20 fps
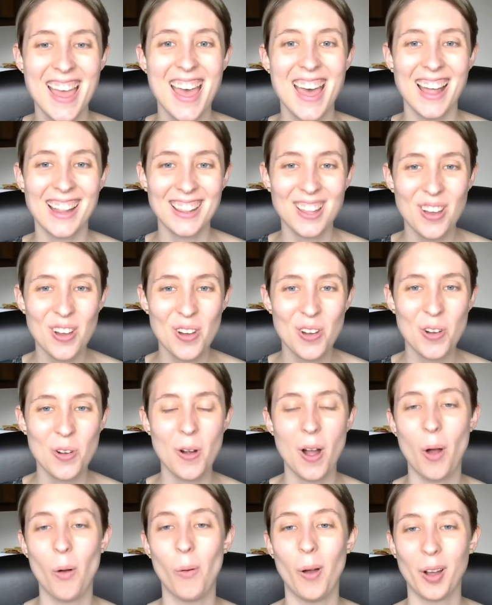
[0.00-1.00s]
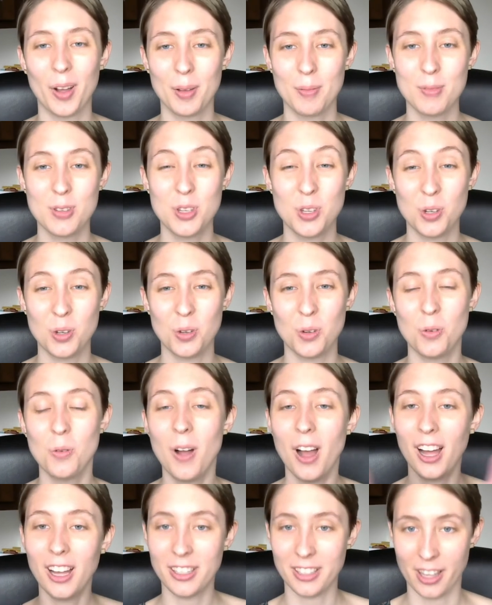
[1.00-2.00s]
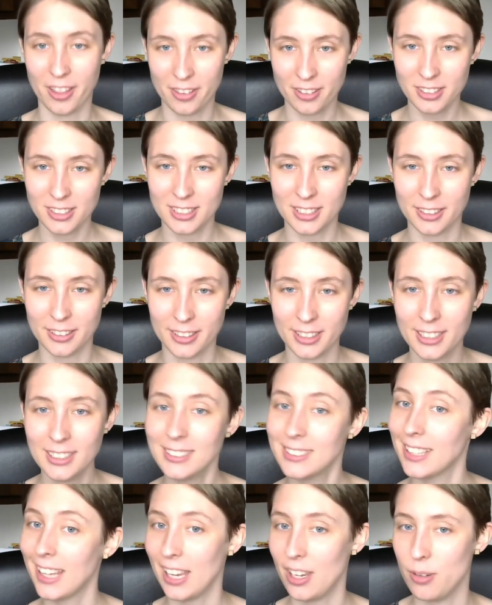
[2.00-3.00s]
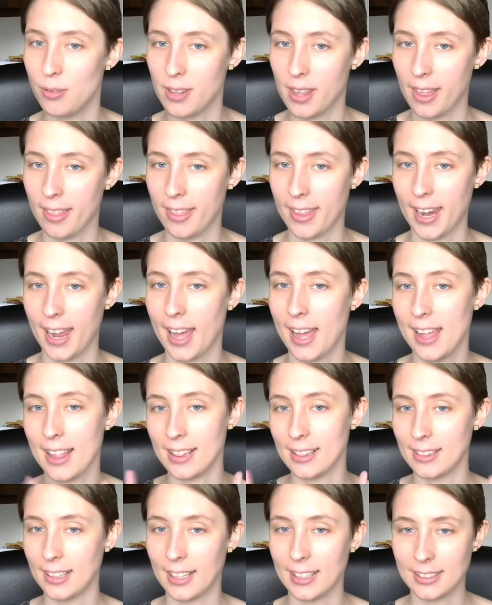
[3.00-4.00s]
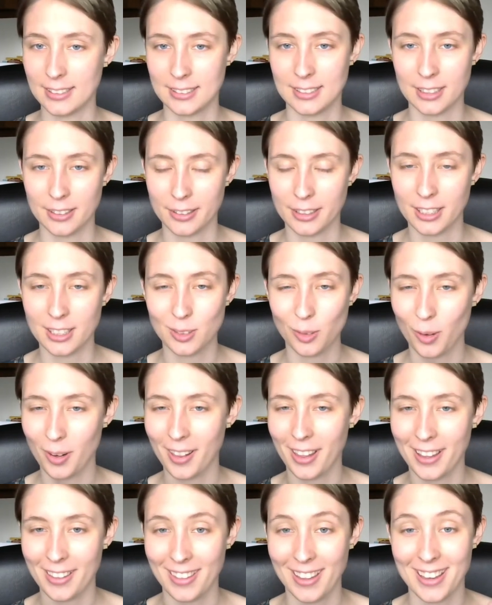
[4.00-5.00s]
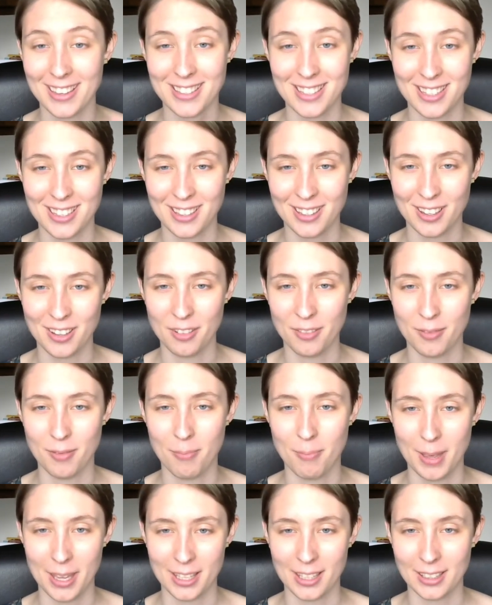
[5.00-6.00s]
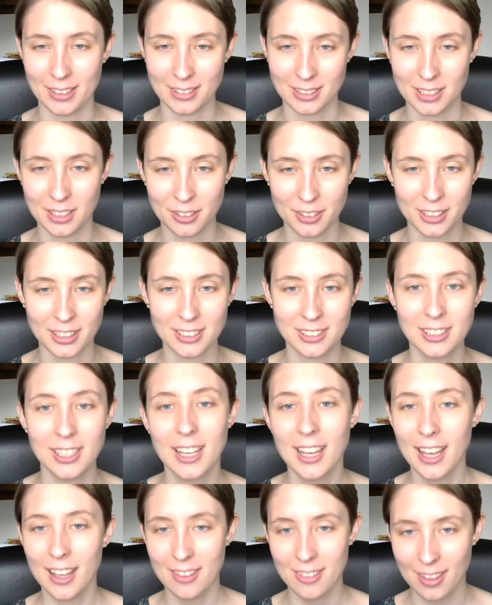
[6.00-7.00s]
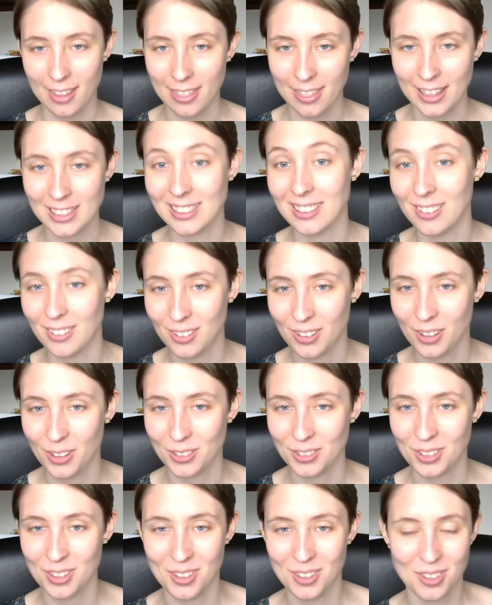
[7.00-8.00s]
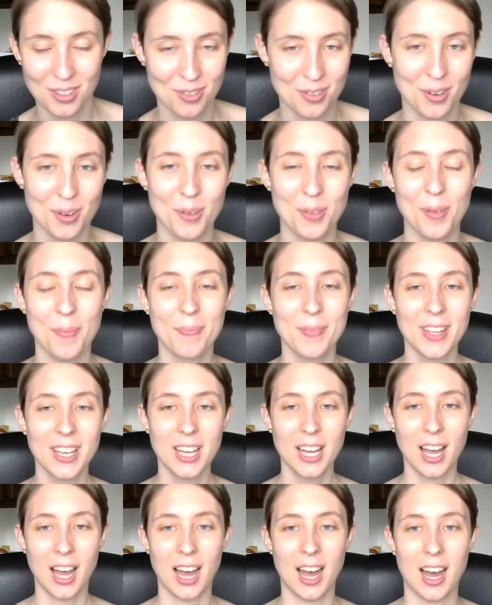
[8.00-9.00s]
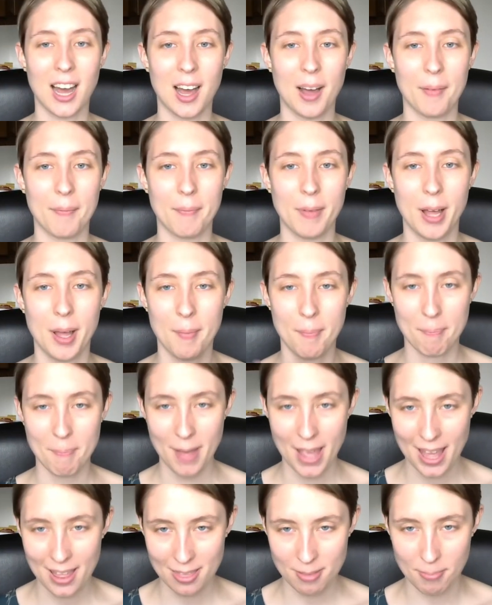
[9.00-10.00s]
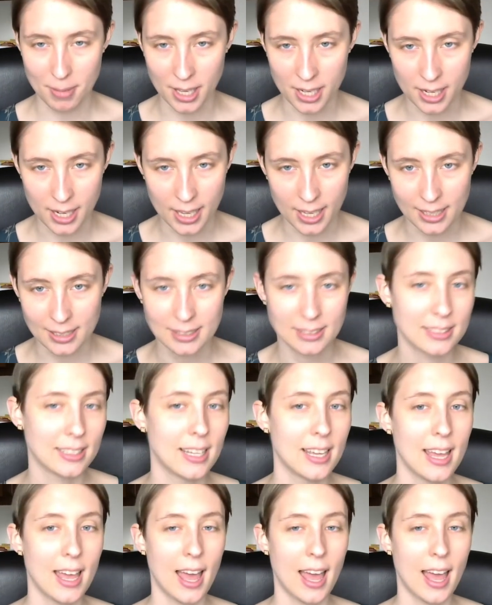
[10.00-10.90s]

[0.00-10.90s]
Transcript: Hello, welcome to another series. Can you tell that I like series or like the idea of making series? I think that's a little closer to the truth. Math Mondays.